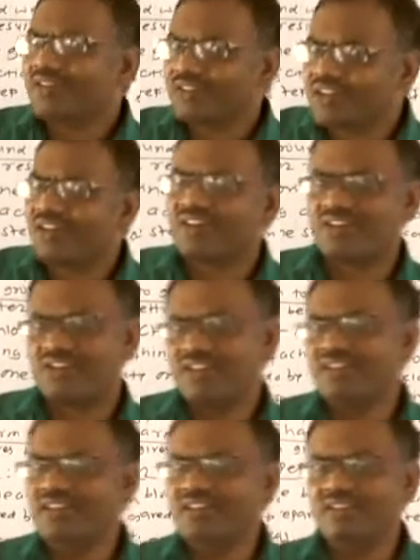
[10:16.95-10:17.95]
shirts
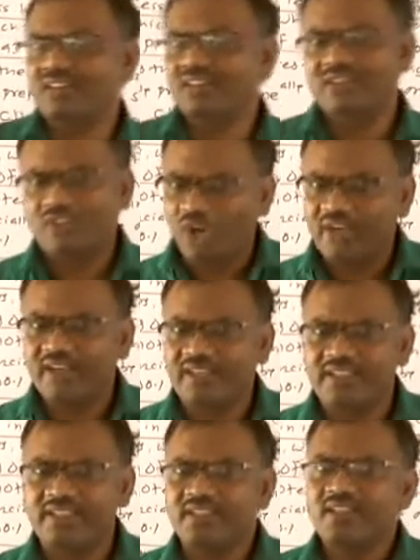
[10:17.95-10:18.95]
in the laundry.